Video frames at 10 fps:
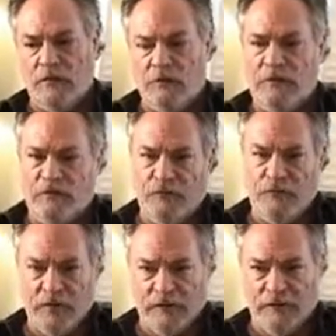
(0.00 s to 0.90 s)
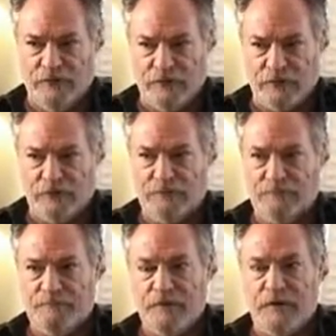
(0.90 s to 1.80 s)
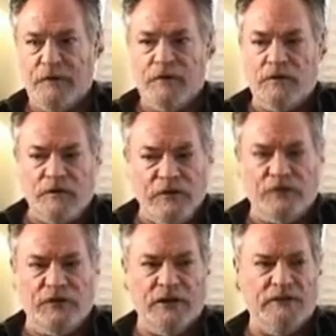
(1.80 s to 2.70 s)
And the reason for that is this. Yes,